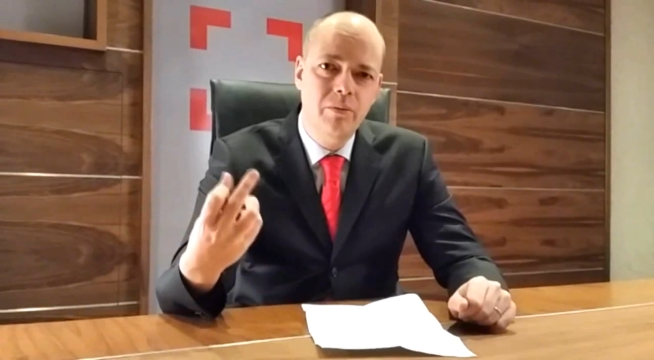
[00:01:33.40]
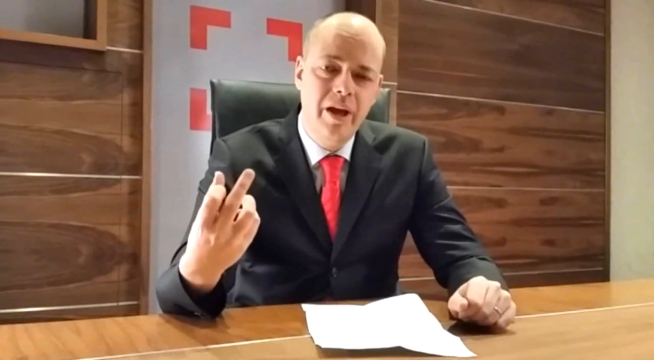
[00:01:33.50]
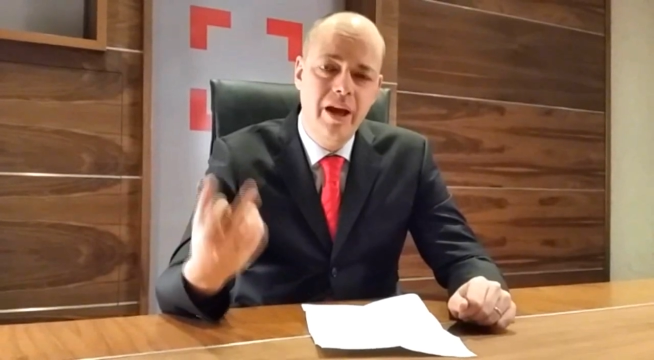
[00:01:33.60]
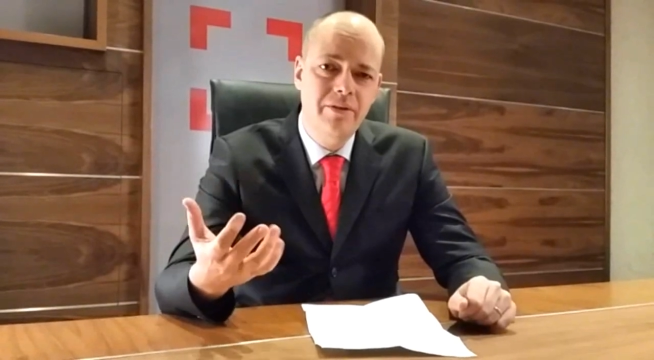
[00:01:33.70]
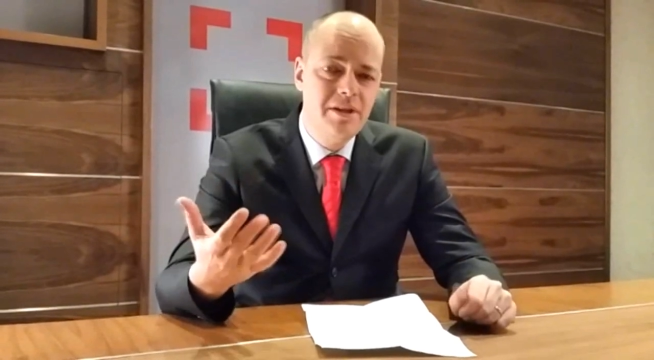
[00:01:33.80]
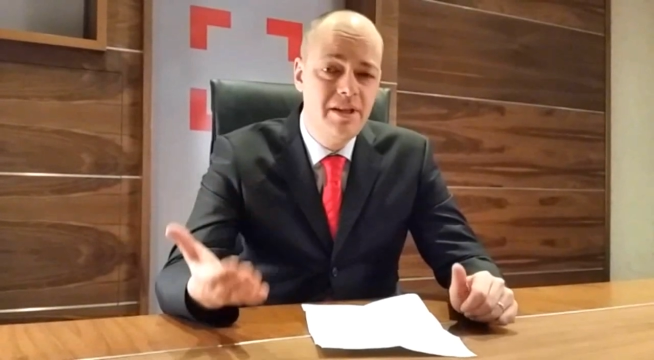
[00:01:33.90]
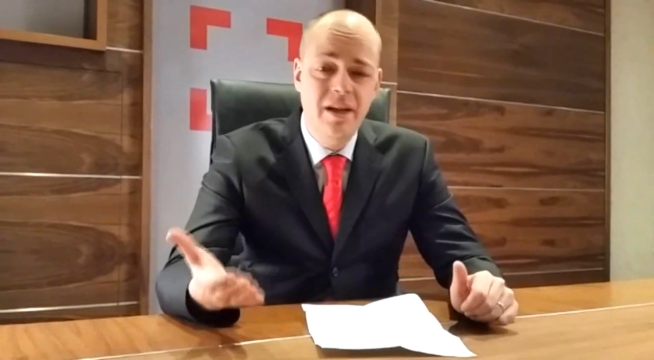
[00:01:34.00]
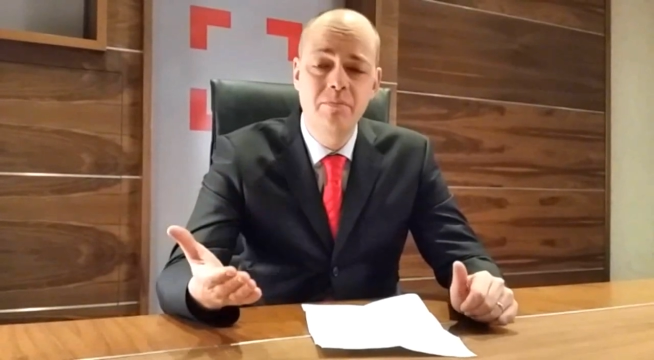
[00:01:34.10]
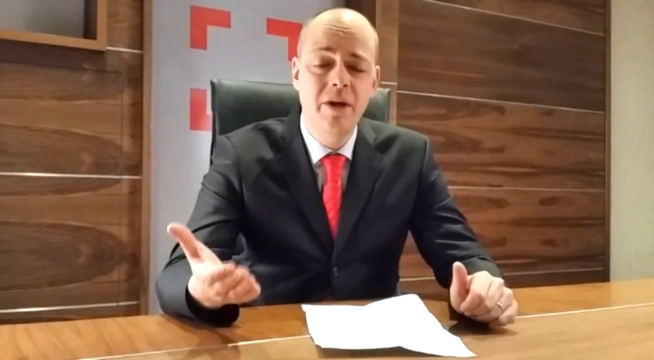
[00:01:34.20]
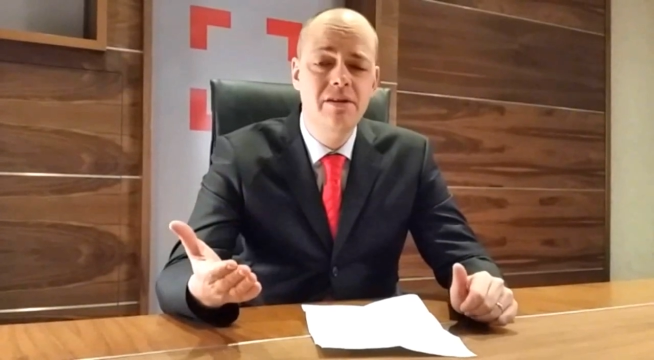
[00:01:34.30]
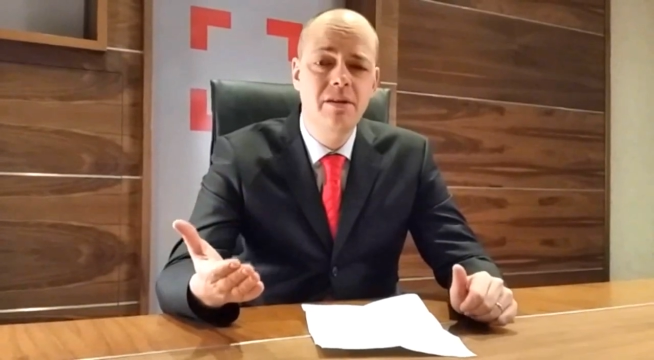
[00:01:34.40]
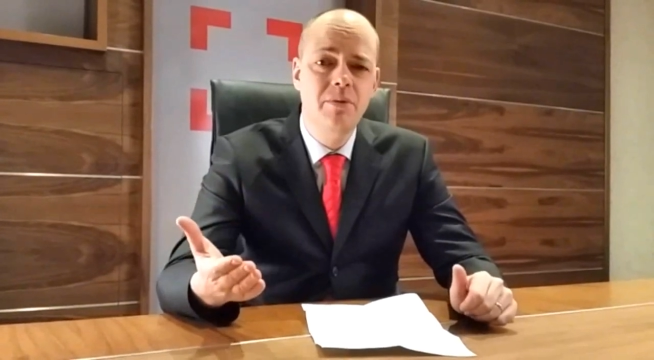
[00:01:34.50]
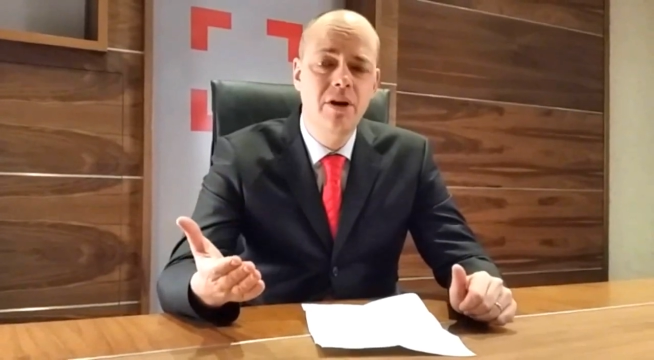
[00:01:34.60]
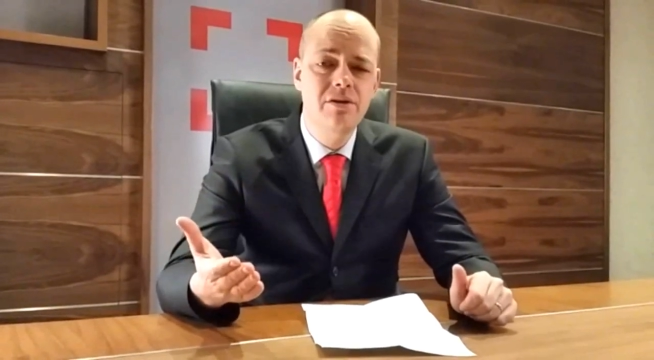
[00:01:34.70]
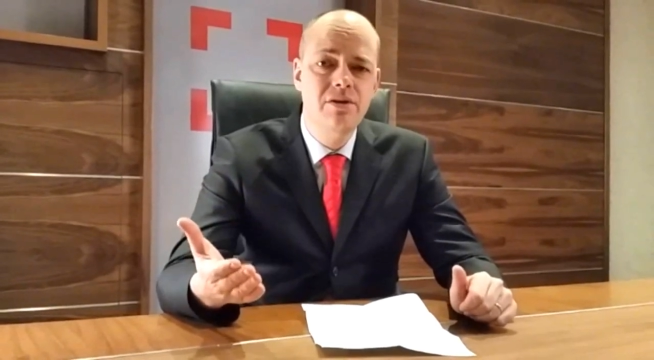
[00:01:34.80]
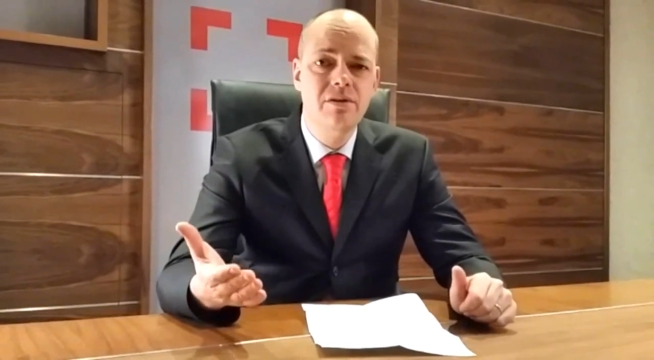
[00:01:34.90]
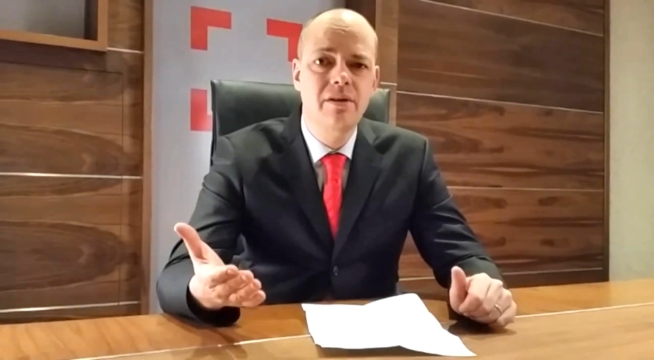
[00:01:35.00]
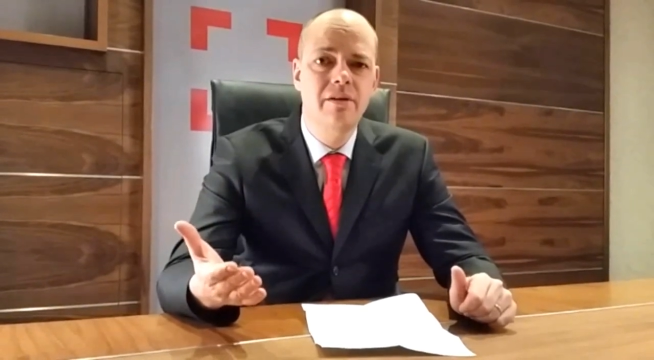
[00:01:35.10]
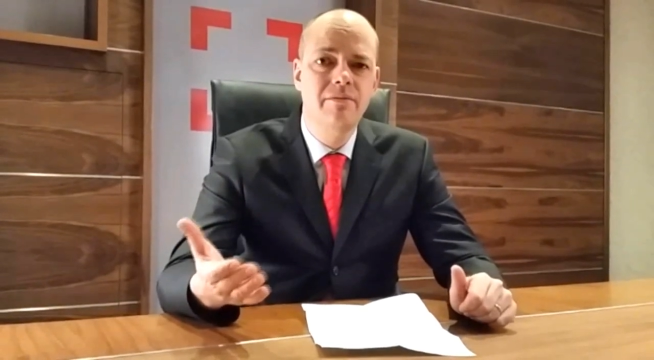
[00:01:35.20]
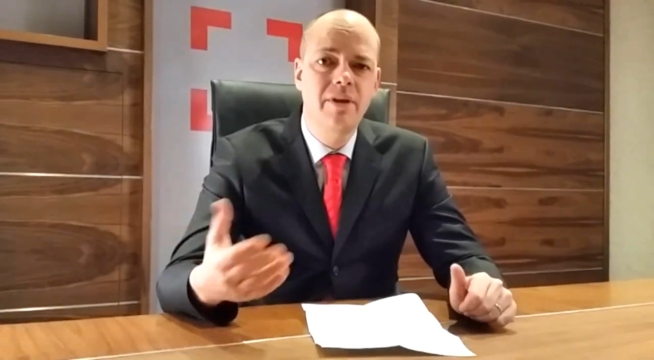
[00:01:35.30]
we have a team-based approach.
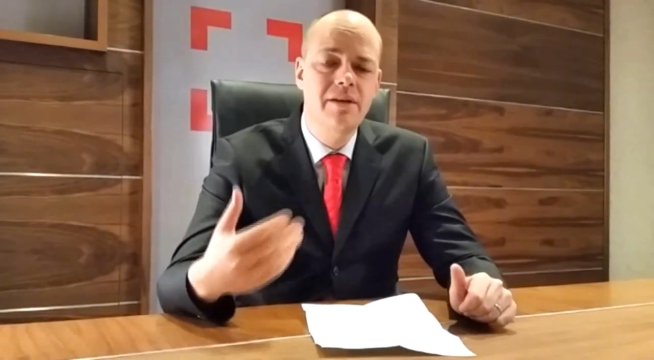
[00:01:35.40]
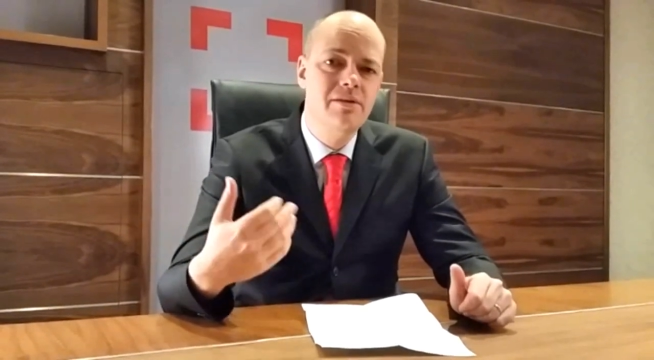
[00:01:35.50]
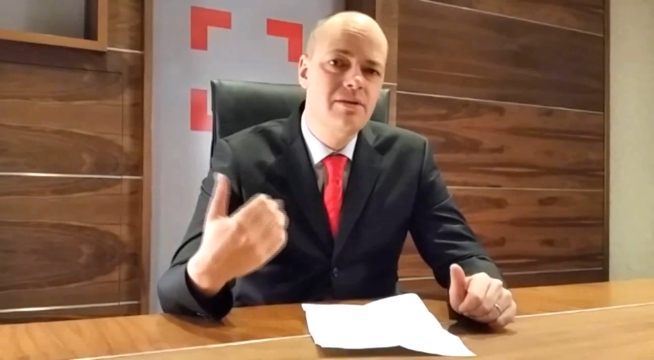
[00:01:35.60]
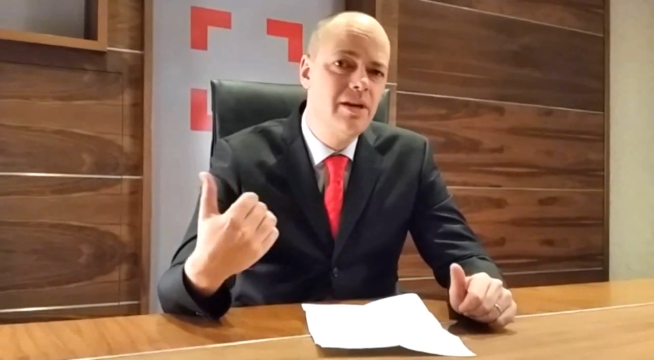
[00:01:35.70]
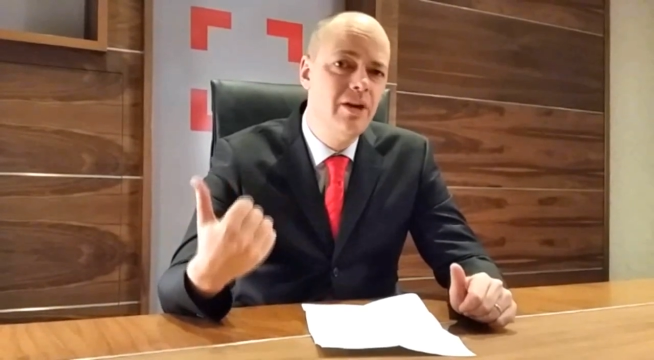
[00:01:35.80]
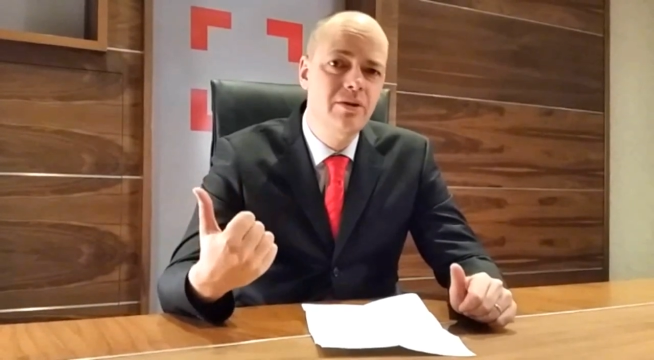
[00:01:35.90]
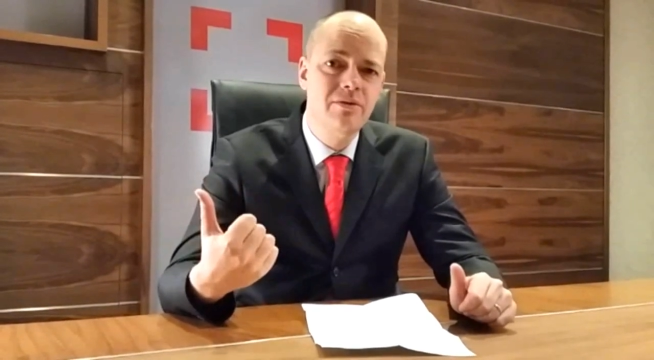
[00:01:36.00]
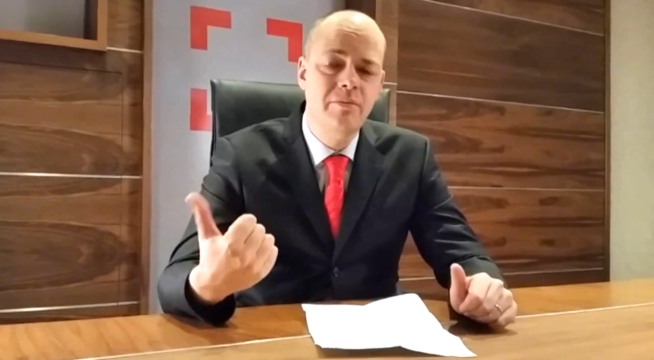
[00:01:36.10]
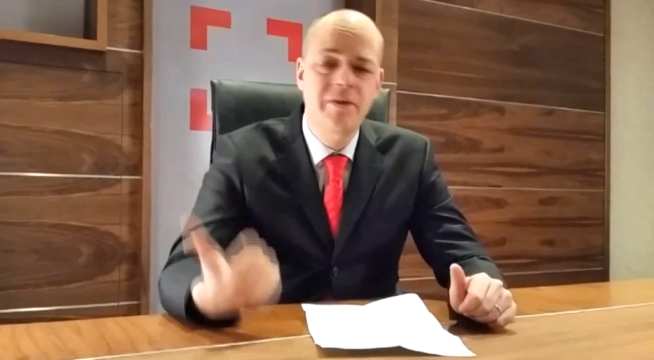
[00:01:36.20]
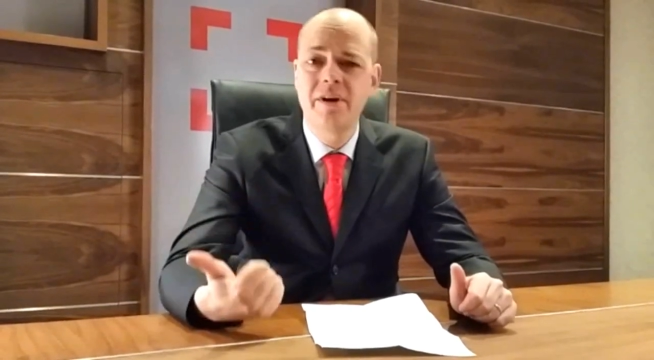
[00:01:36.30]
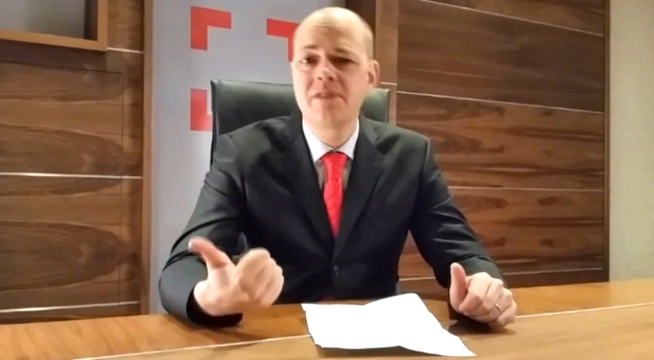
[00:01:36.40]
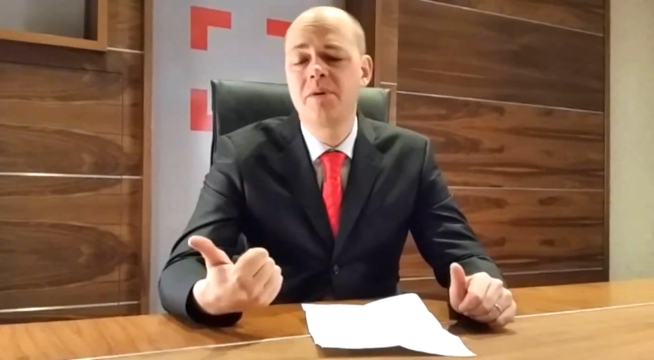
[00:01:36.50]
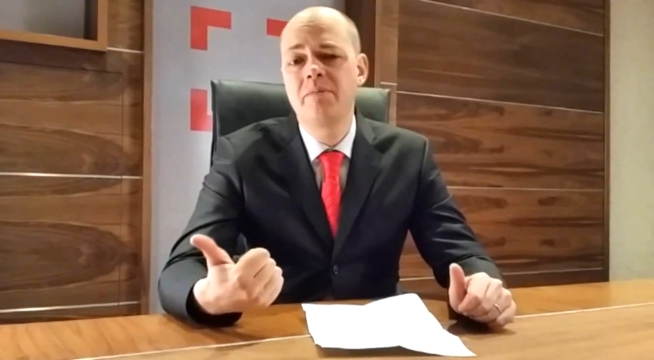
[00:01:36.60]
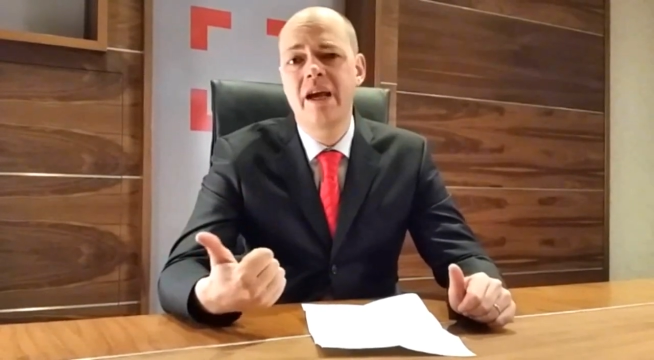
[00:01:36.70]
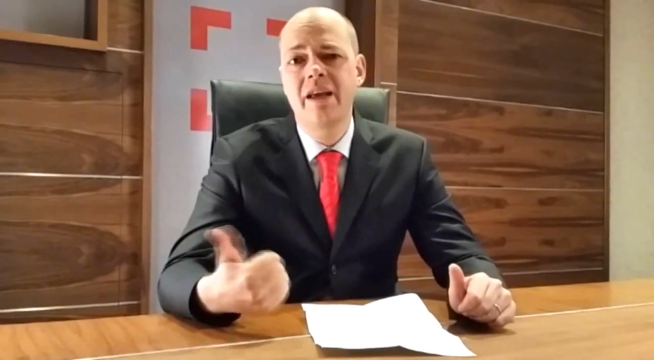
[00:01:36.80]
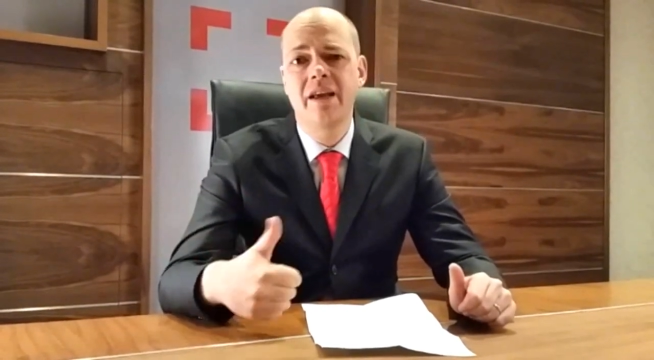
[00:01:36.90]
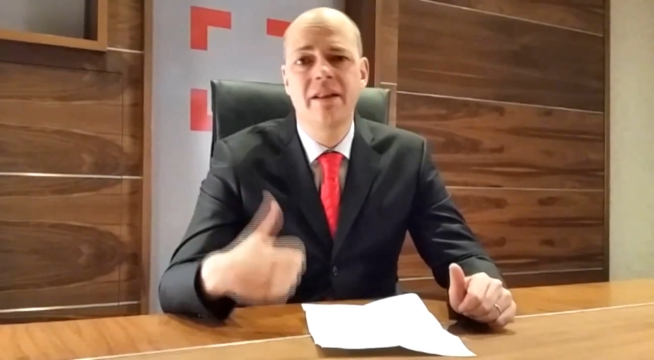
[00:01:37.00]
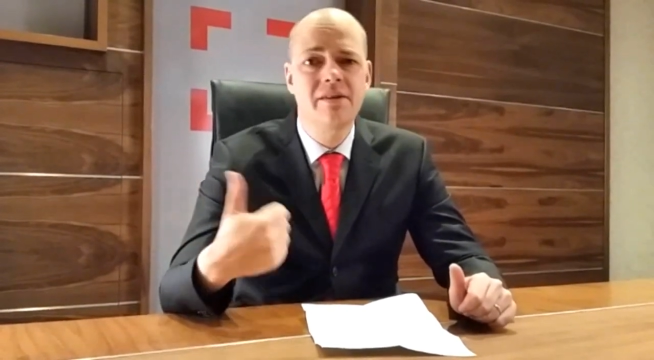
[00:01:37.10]
There's skills from investment banking,